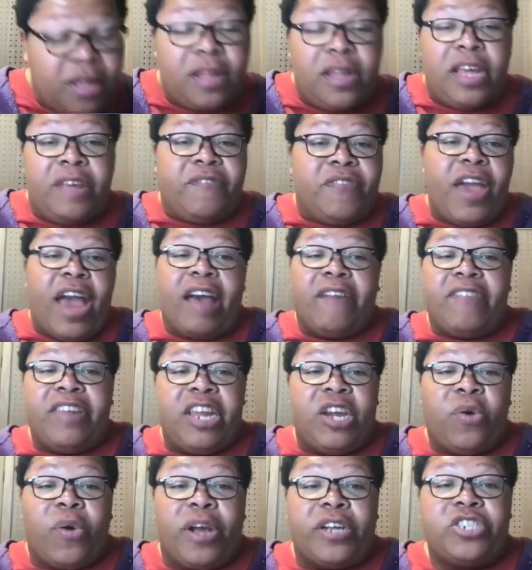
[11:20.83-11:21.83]
if you have
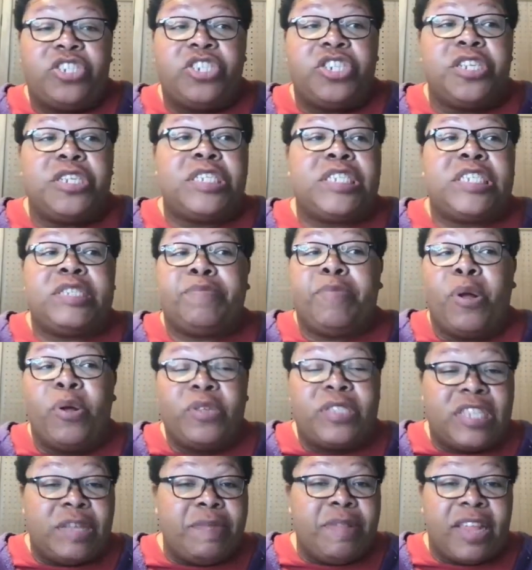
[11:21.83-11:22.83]
any questions,
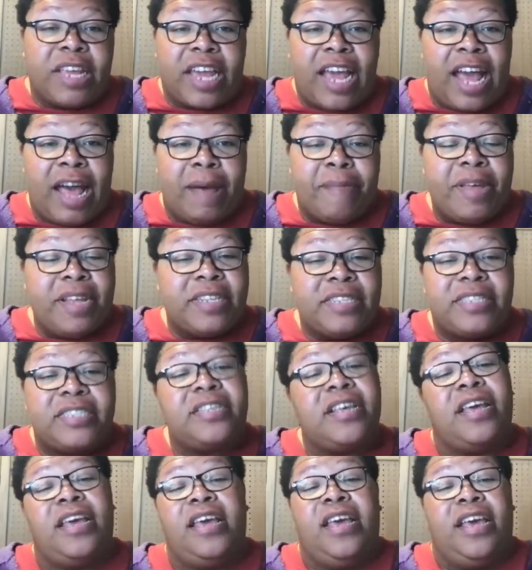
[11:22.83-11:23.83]
post them in the comments
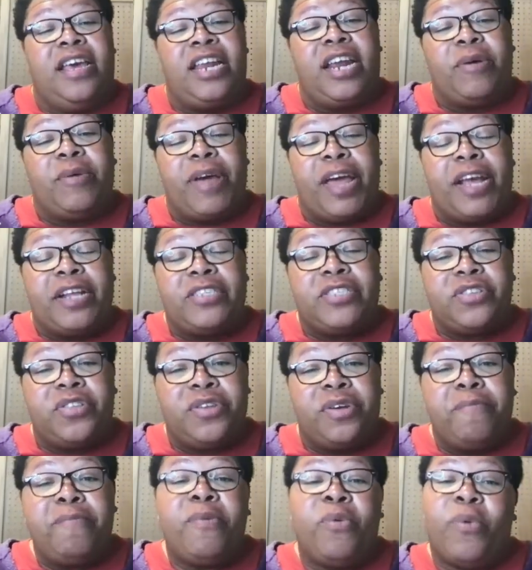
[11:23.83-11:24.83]
and I'll answer
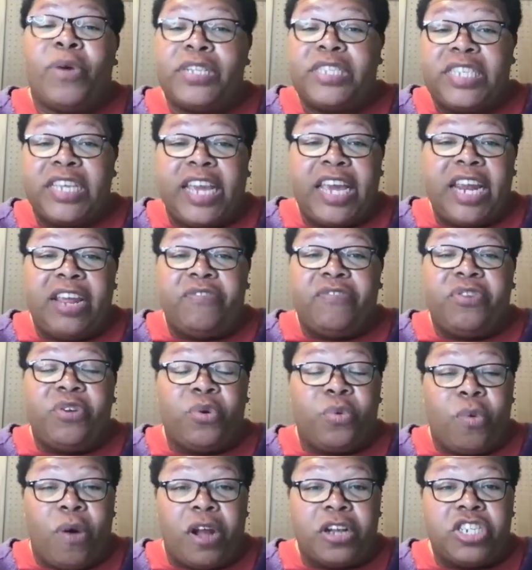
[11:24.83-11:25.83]
them. Once again, if
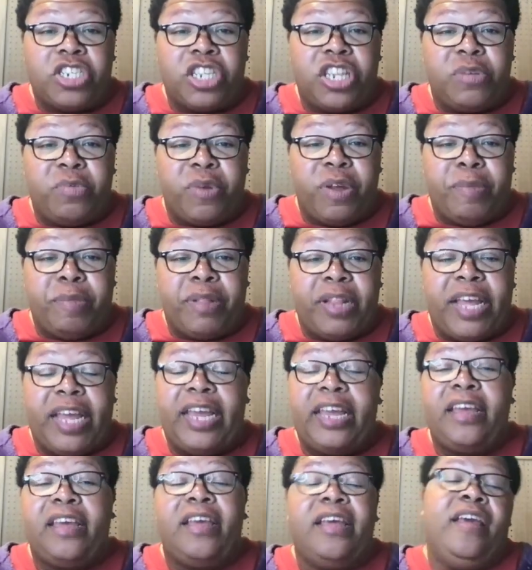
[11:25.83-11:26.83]
you're watching the
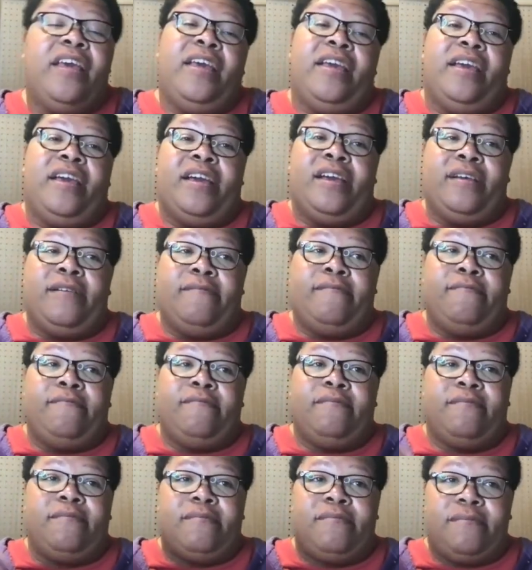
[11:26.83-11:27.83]
replay, um,
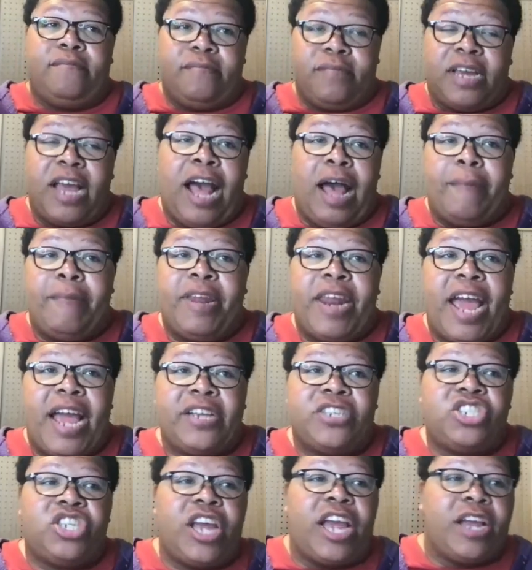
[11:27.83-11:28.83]
comment
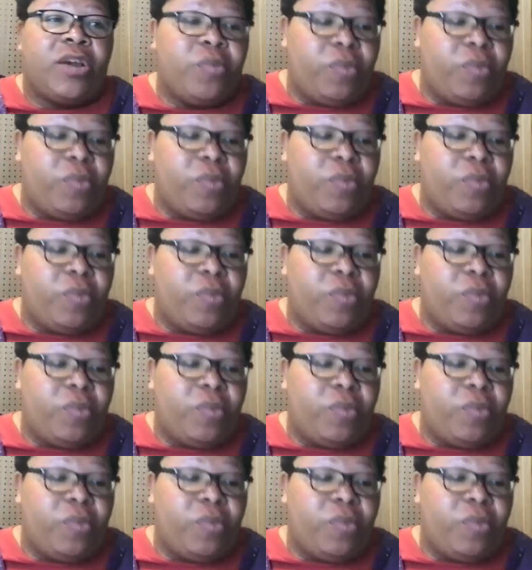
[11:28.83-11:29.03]
hashtag